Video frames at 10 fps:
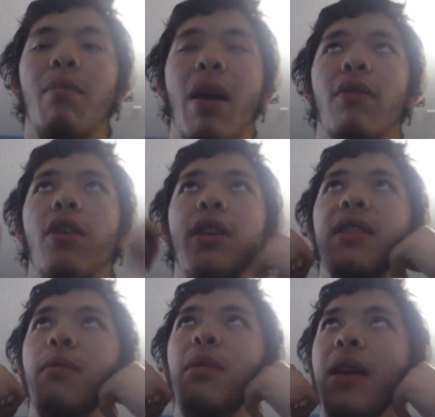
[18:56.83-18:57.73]
the amount of
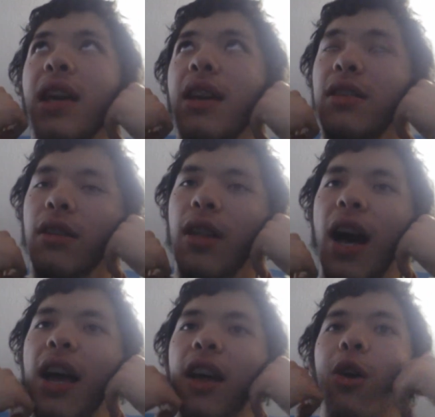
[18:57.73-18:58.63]
cookies I'll be making is a
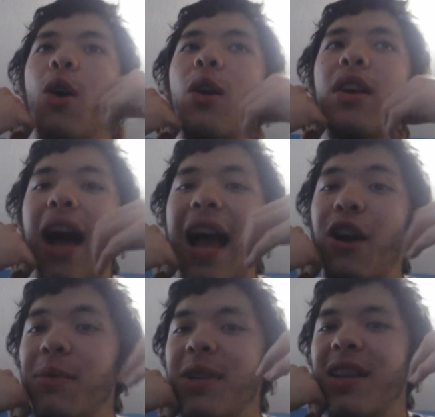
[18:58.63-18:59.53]
lot. Oh, I
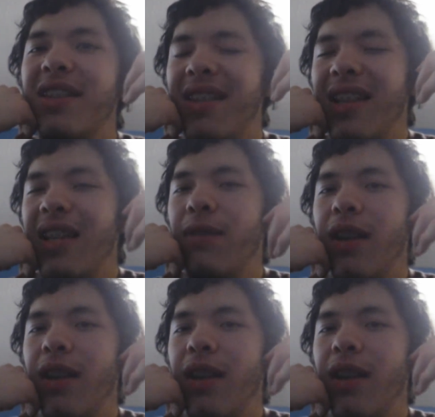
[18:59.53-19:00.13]
hope she doesn't see this